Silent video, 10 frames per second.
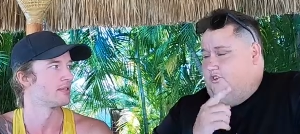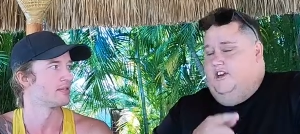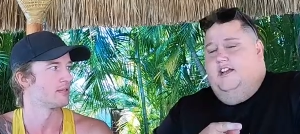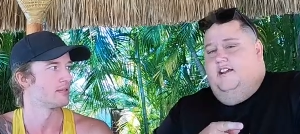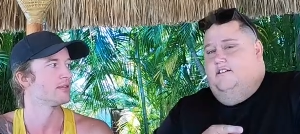
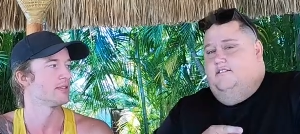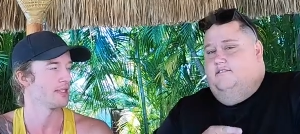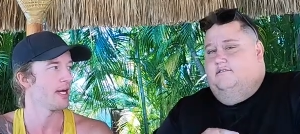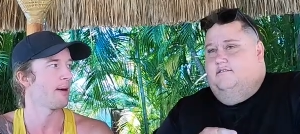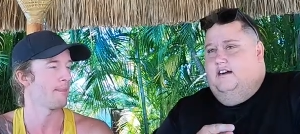Speaker 1: three.
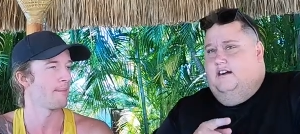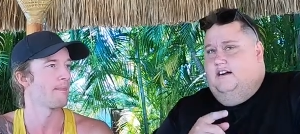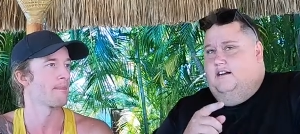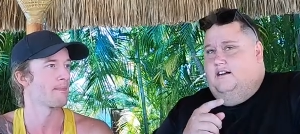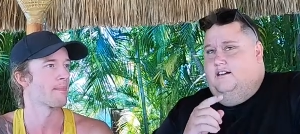Yeah.
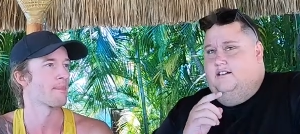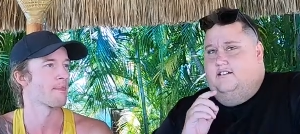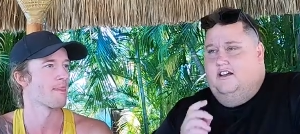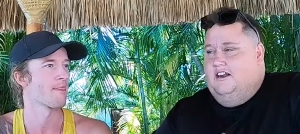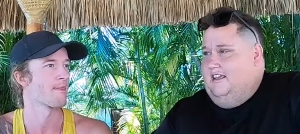
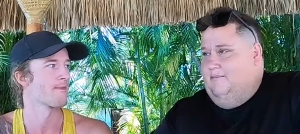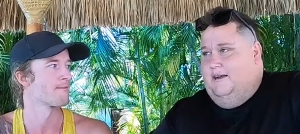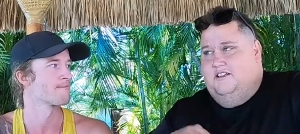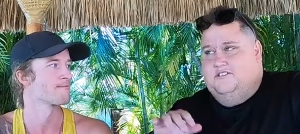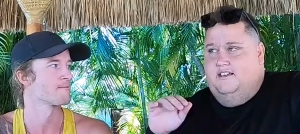Uh
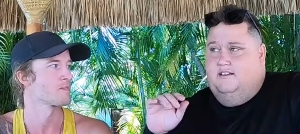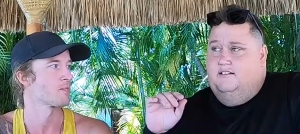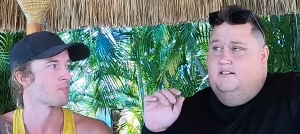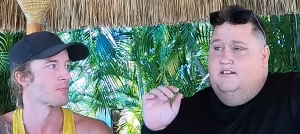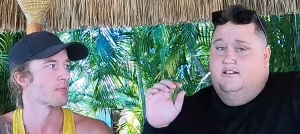Nauticam
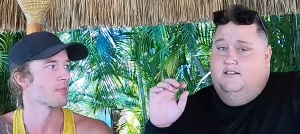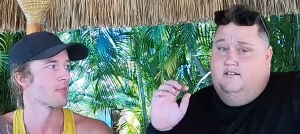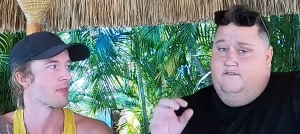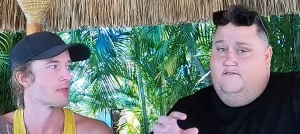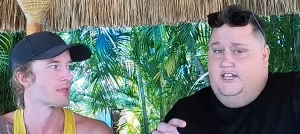housing,
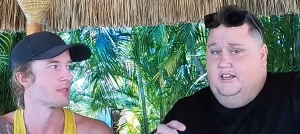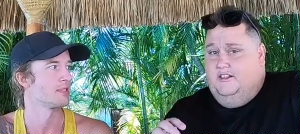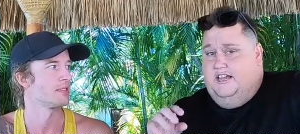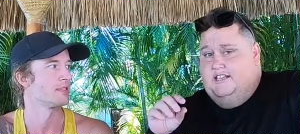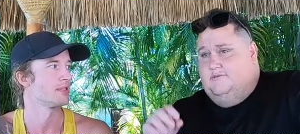
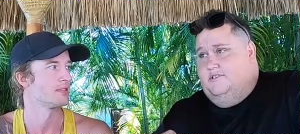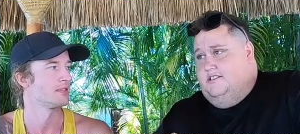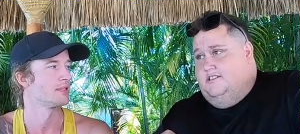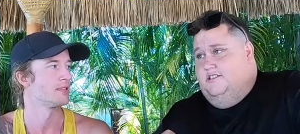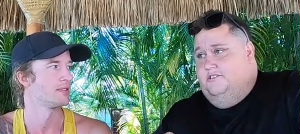video lights
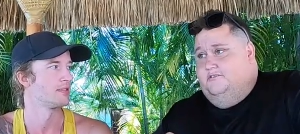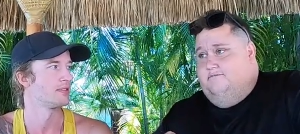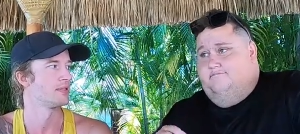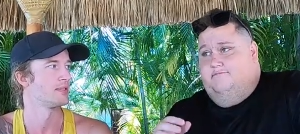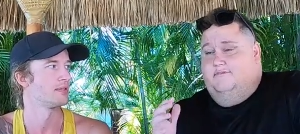with
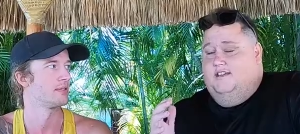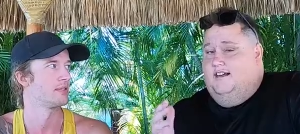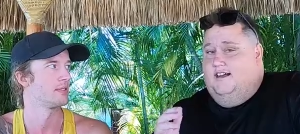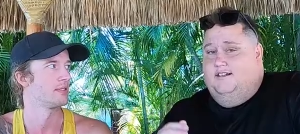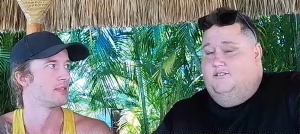Snoot,
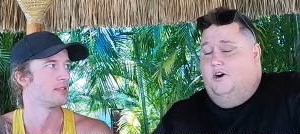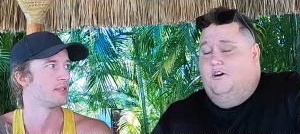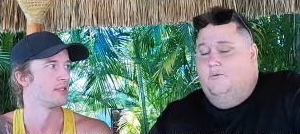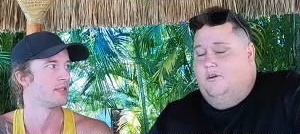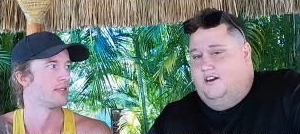
Speaker 2: uh,
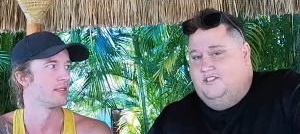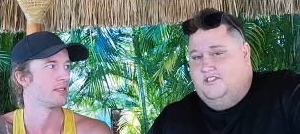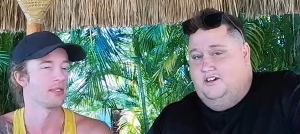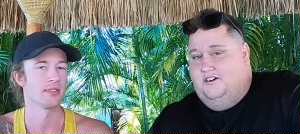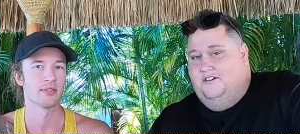the whole
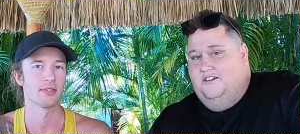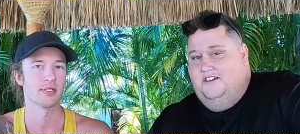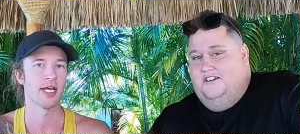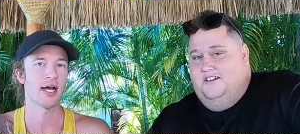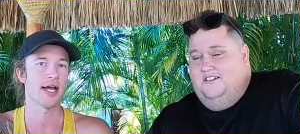works. So
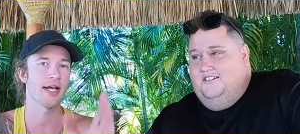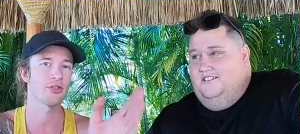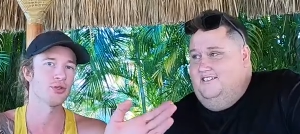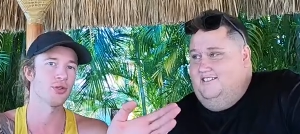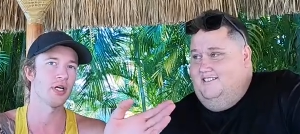yeah, I
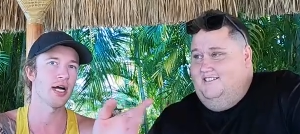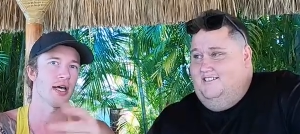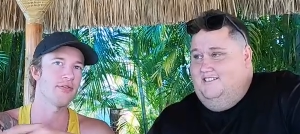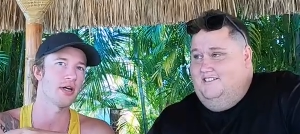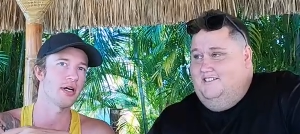had to
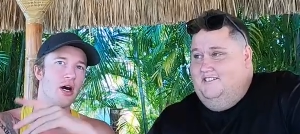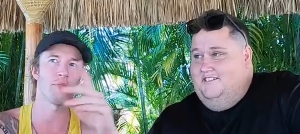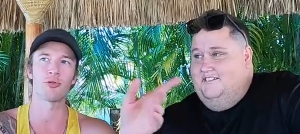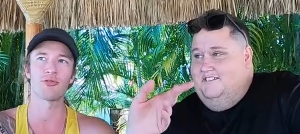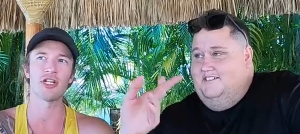uh, have an
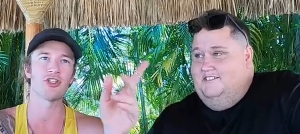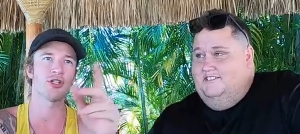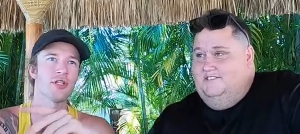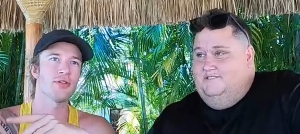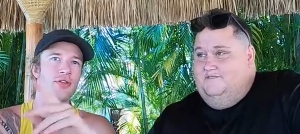
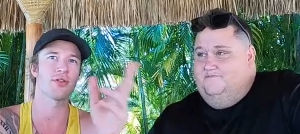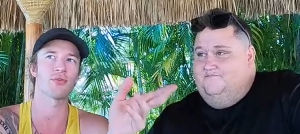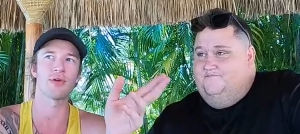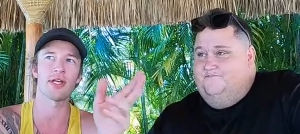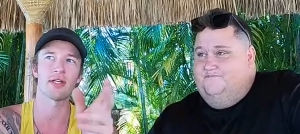operation the
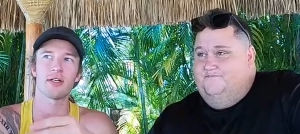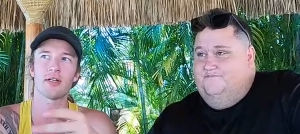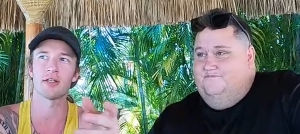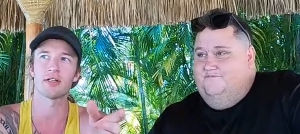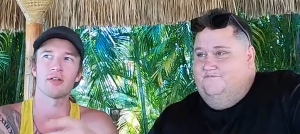other week.
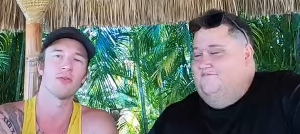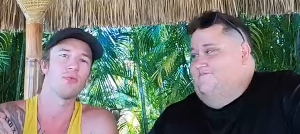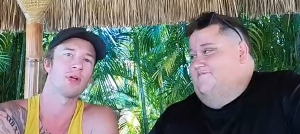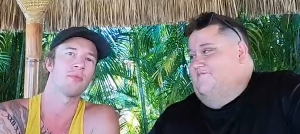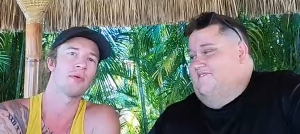Uh,
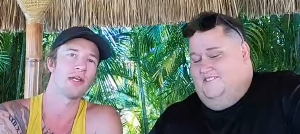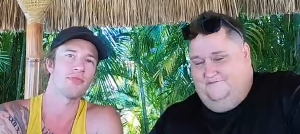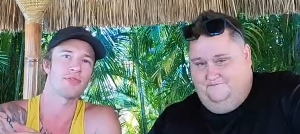one of my